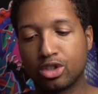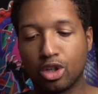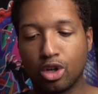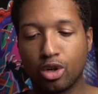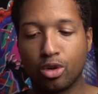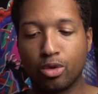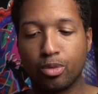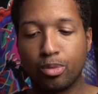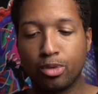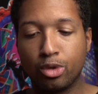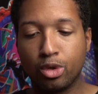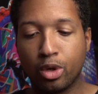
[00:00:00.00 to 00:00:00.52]

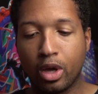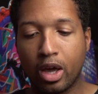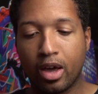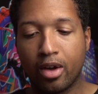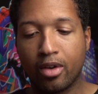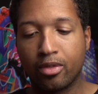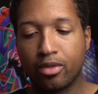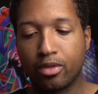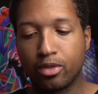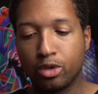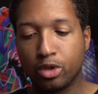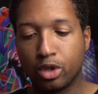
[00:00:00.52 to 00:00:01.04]
So you
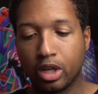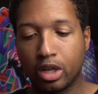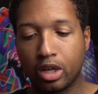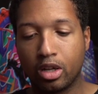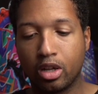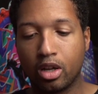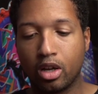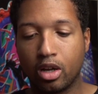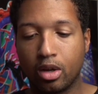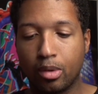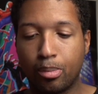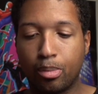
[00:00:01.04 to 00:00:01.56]

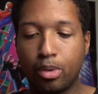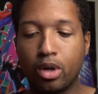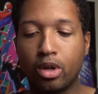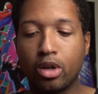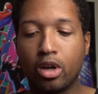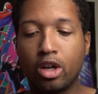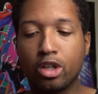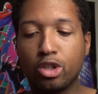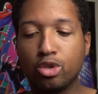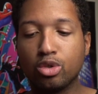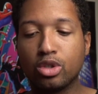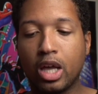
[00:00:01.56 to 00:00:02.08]
can put
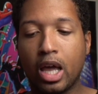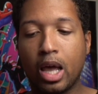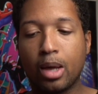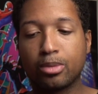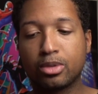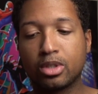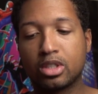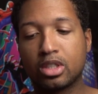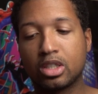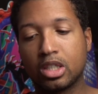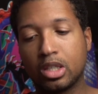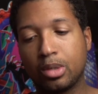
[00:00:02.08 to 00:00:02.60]
unused
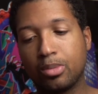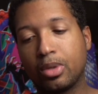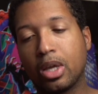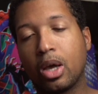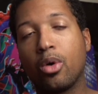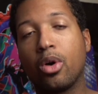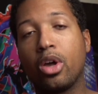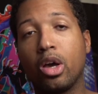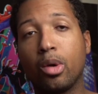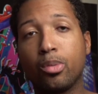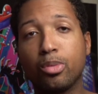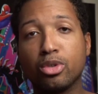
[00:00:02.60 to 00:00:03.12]
apps to sleep.
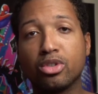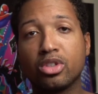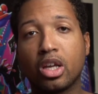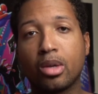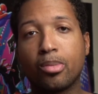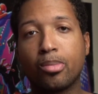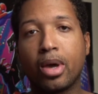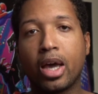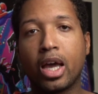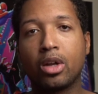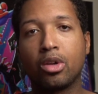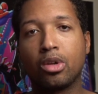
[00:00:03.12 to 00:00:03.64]
That will help you
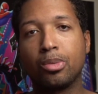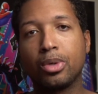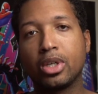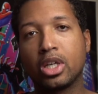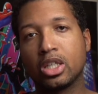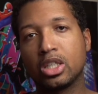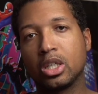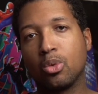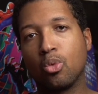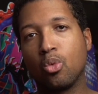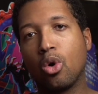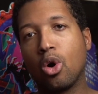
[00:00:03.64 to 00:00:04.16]
save battery
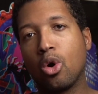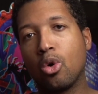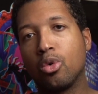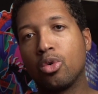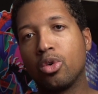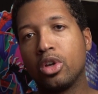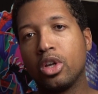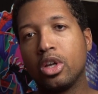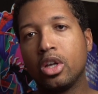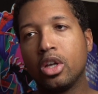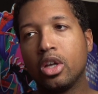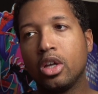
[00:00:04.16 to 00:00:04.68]
because it
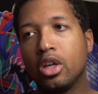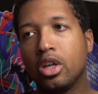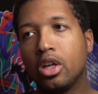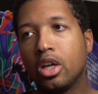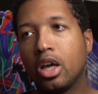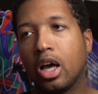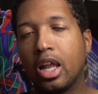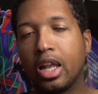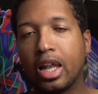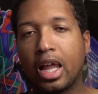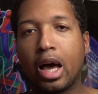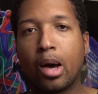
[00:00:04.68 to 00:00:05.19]
won't
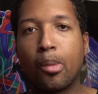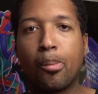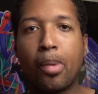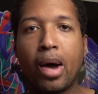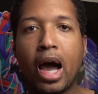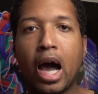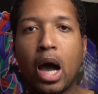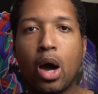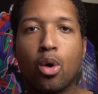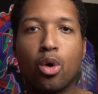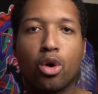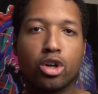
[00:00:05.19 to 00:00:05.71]
allow
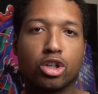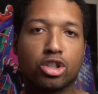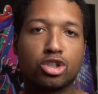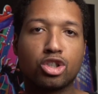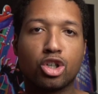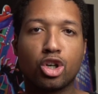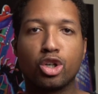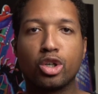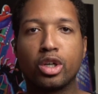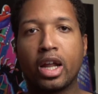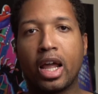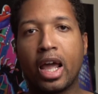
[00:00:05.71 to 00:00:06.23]
power to
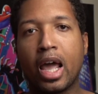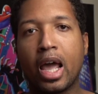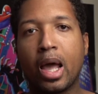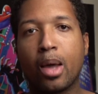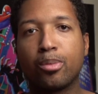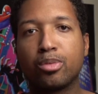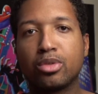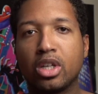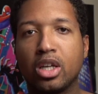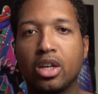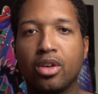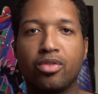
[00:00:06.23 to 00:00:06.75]
certain
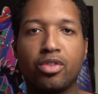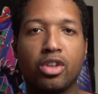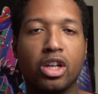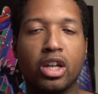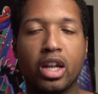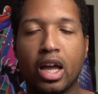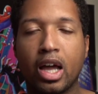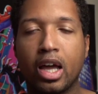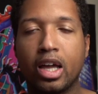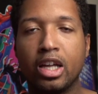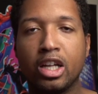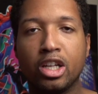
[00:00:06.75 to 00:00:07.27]
apps if they're
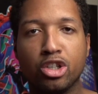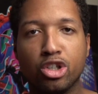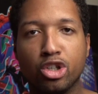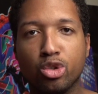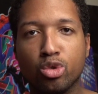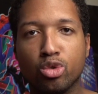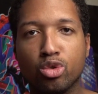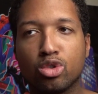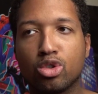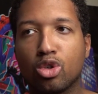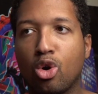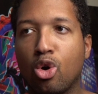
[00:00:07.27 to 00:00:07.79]
not in
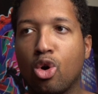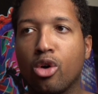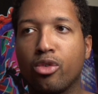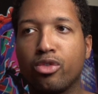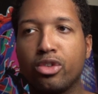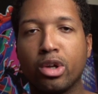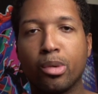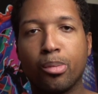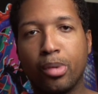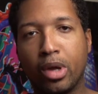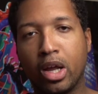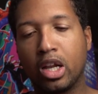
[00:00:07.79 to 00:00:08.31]
use or
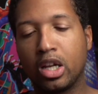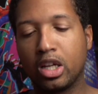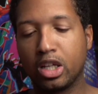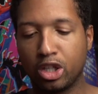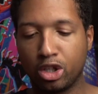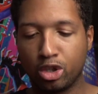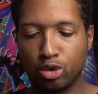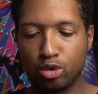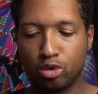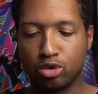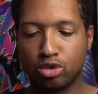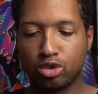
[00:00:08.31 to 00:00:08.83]
if they're barely
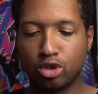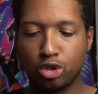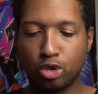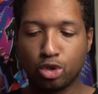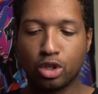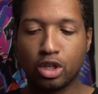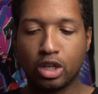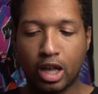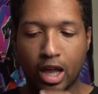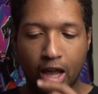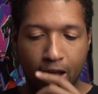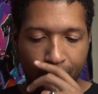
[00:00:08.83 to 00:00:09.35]
used. So
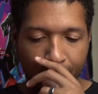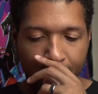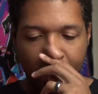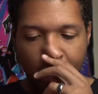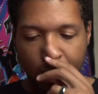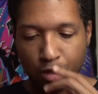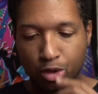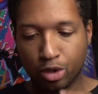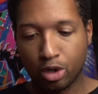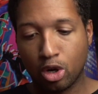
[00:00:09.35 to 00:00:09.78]
you can have that.